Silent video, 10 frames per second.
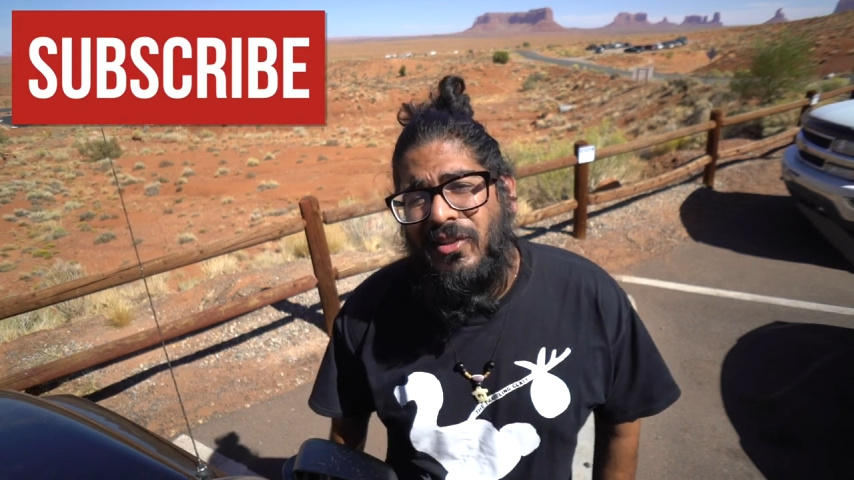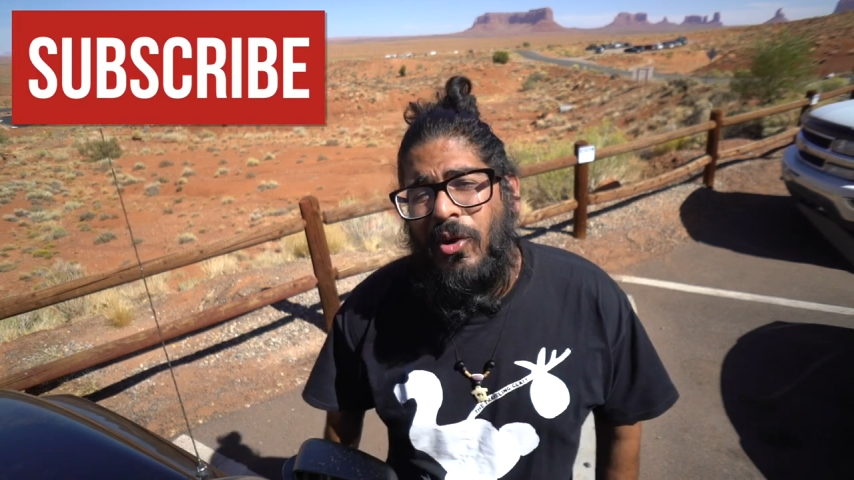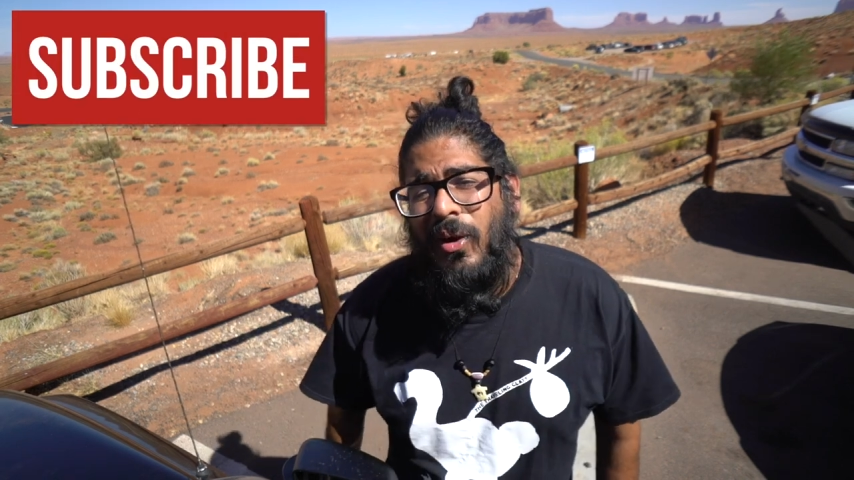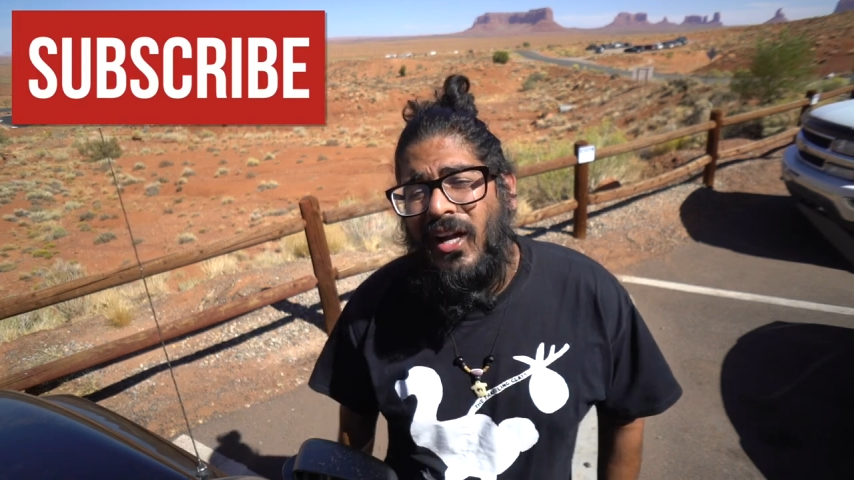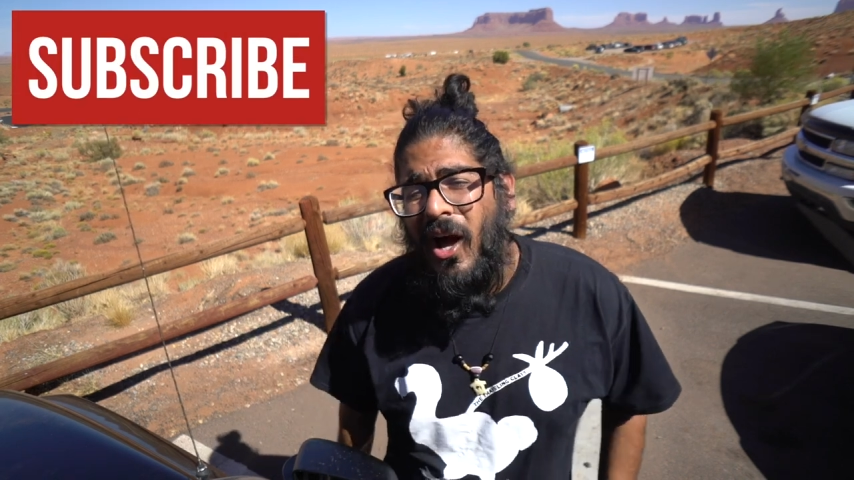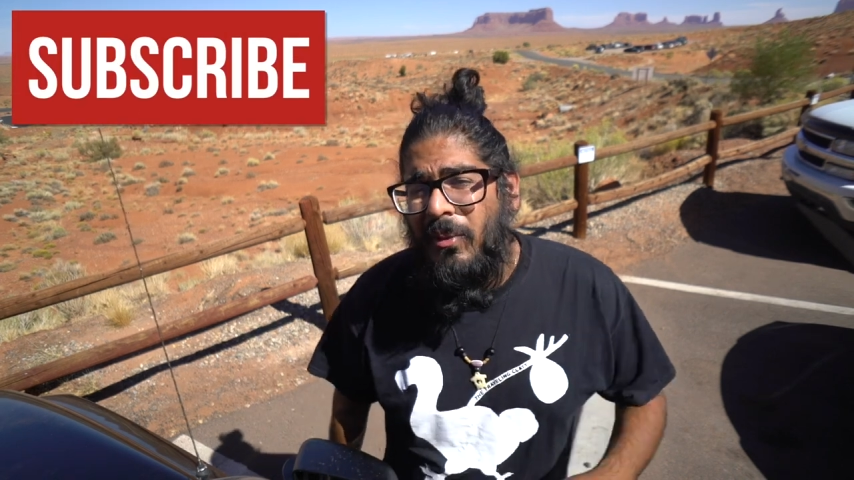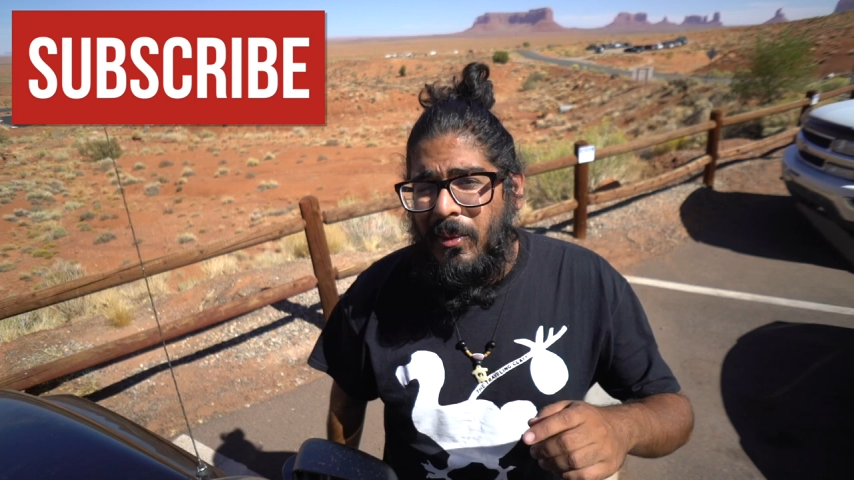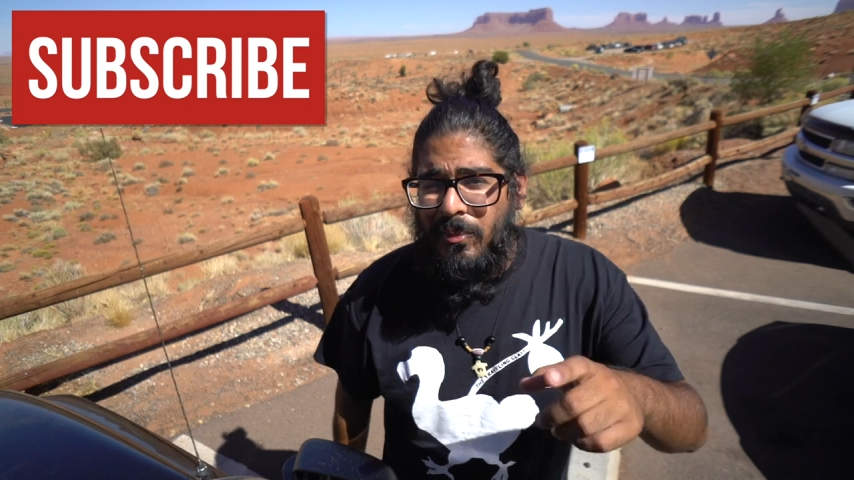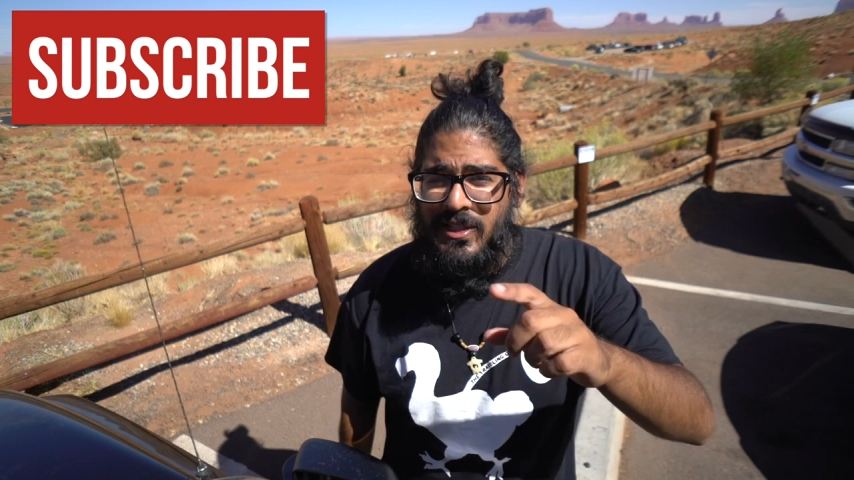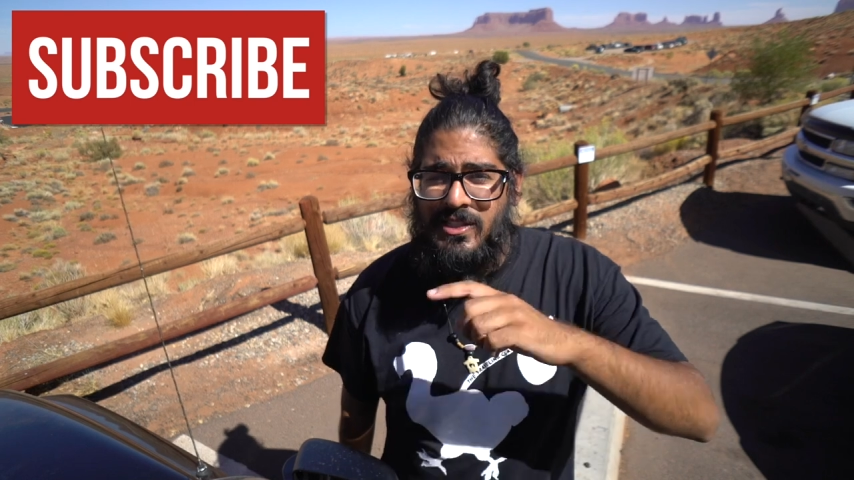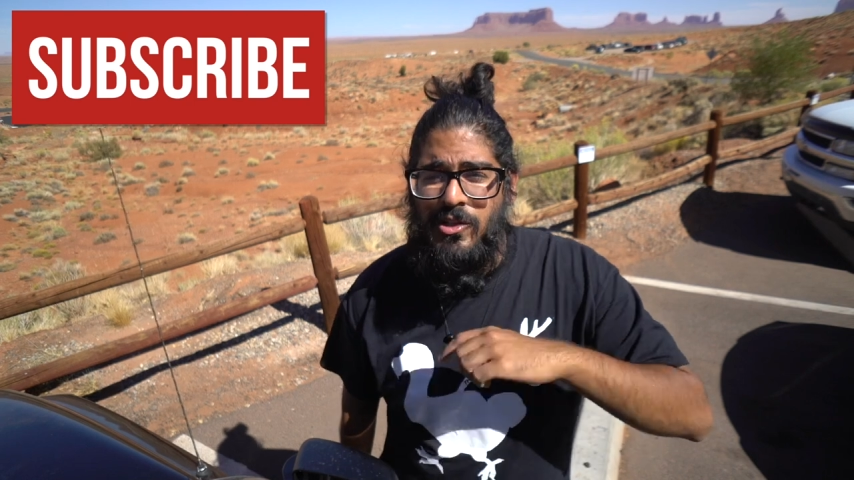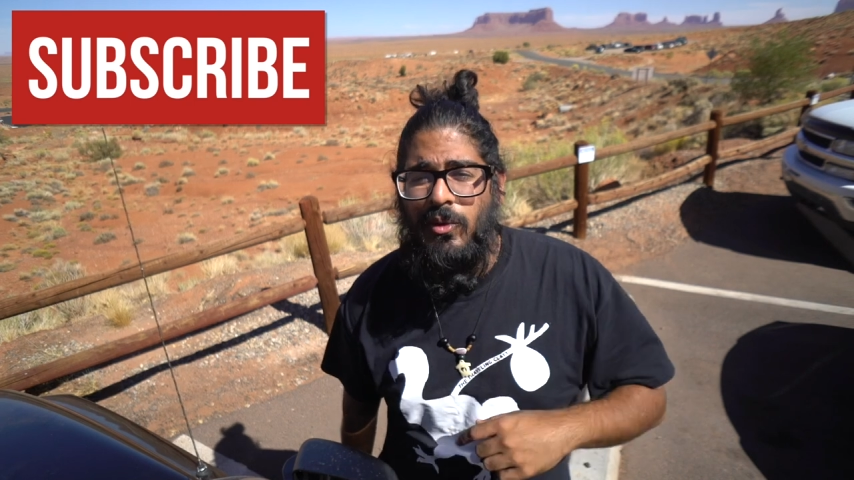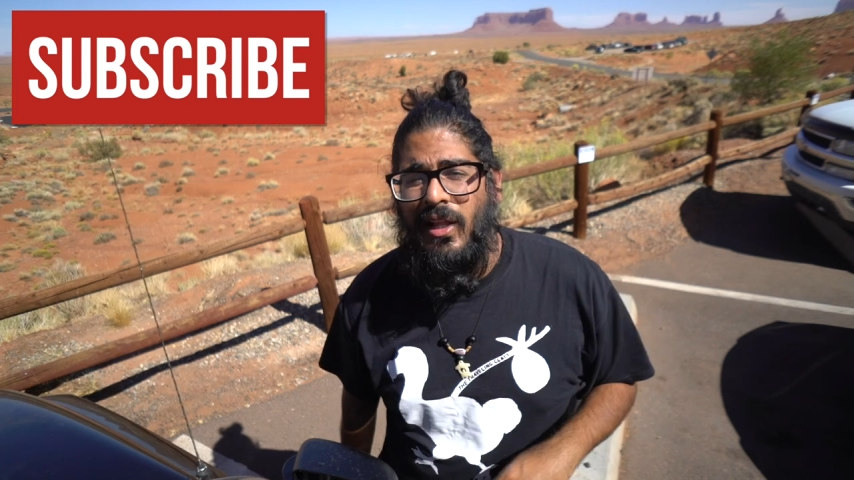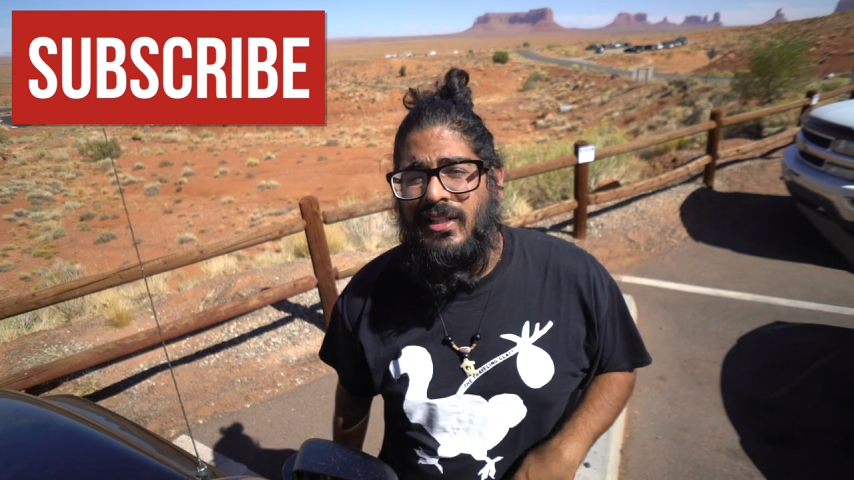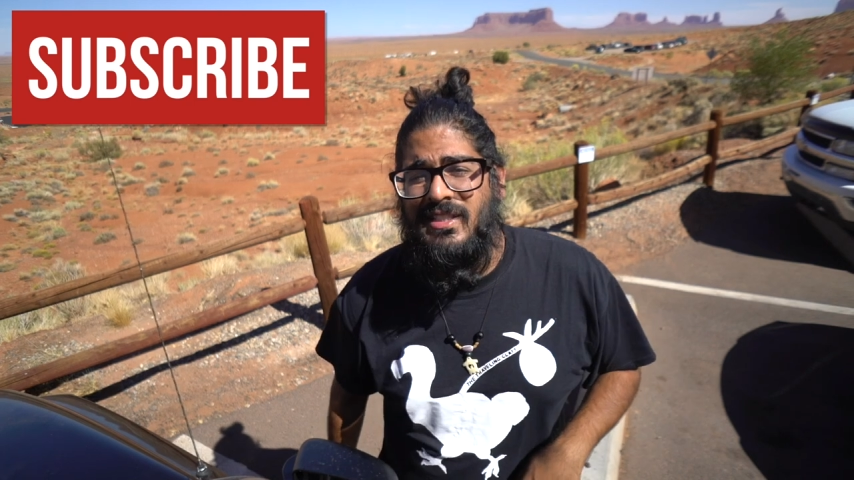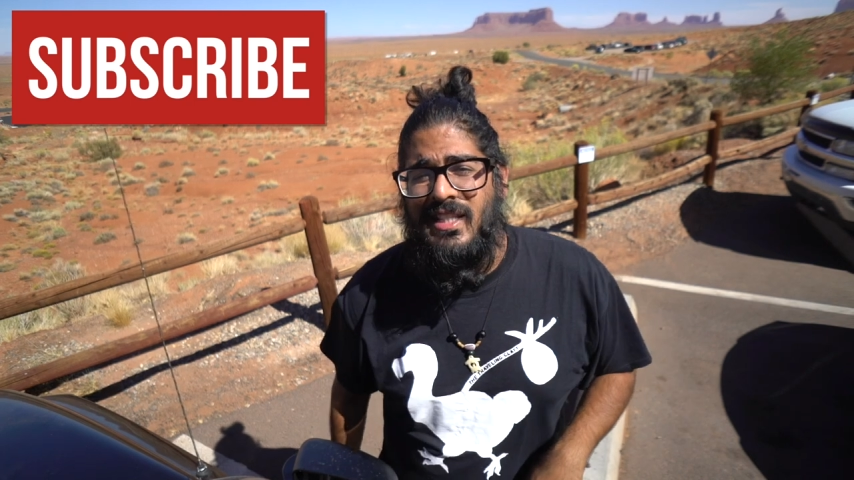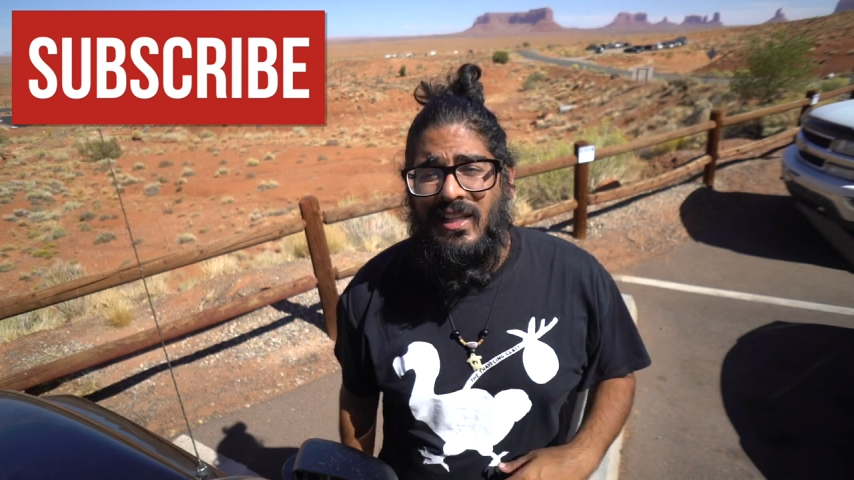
video and comment a place that you would like to see.